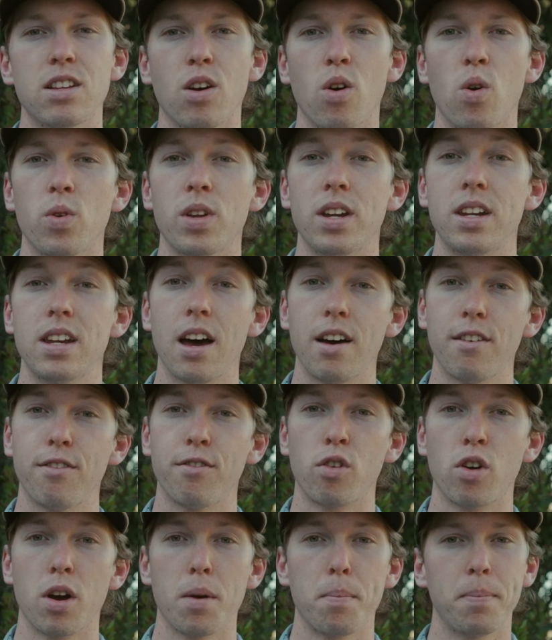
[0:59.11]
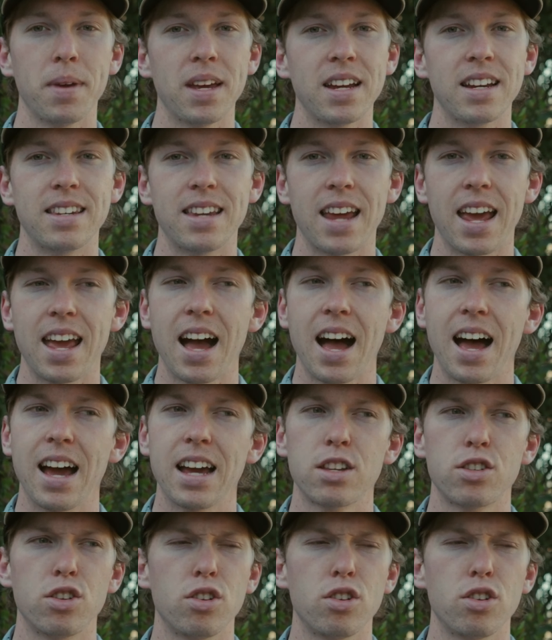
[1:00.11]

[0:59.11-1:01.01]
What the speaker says: to hold enough for a big day hike,